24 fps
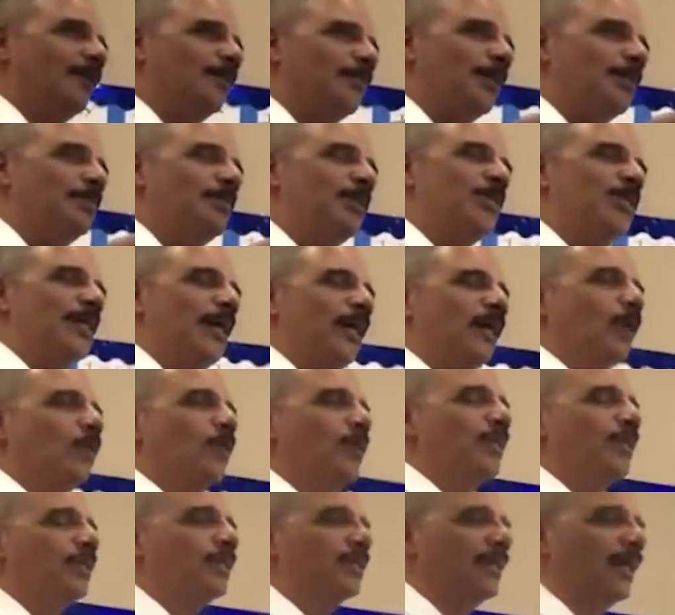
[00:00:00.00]
but Michelle
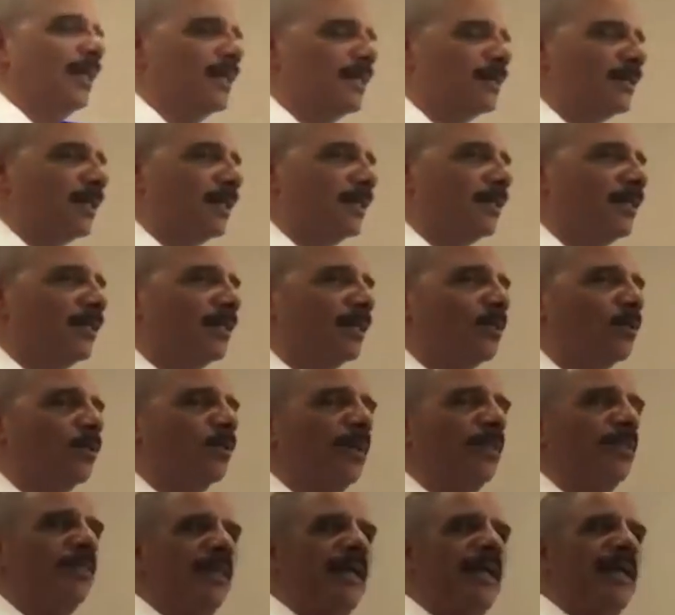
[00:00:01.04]
always says that, you know,
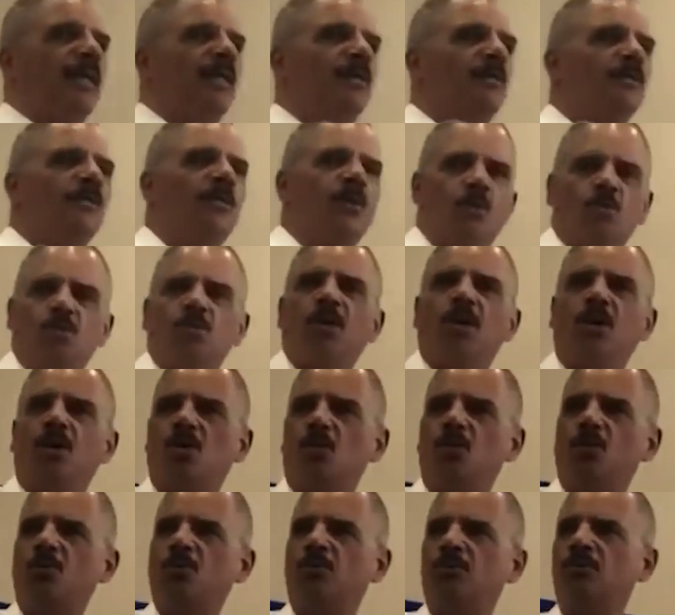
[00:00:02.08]
when they go
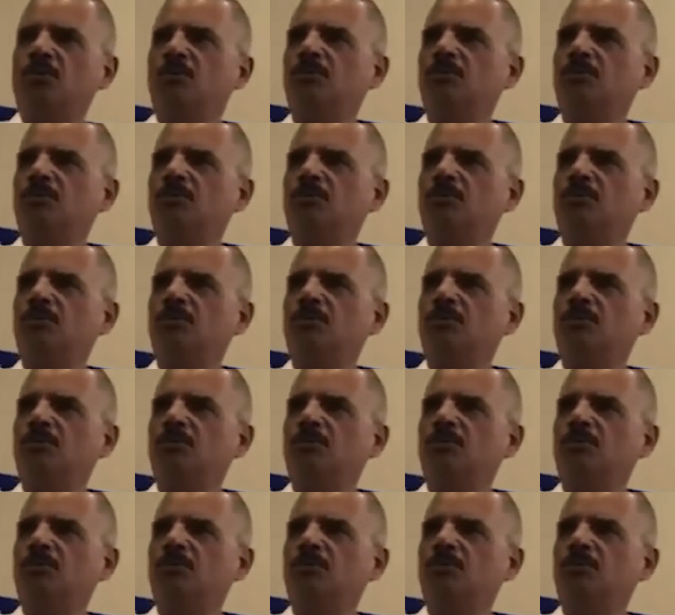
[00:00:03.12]
low,